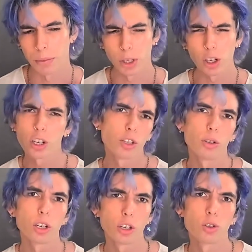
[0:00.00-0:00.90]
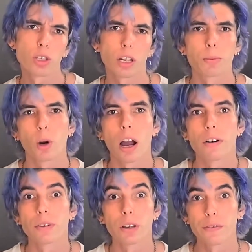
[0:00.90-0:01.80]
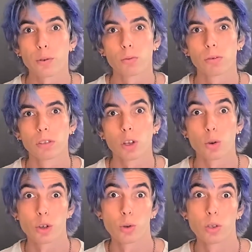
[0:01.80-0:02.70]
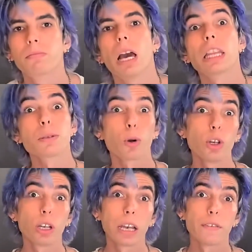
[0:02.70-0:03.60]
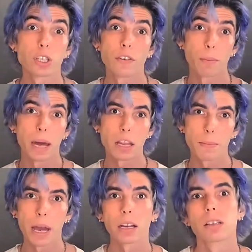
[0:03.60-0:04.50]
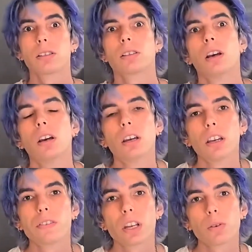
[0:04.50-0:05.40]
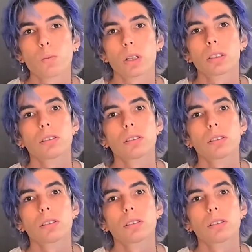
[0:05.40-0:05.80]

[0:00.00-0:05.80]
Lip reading: you can use something more alpha if you so choose. At this point, you can give yourself a pat on the back because you've done, well,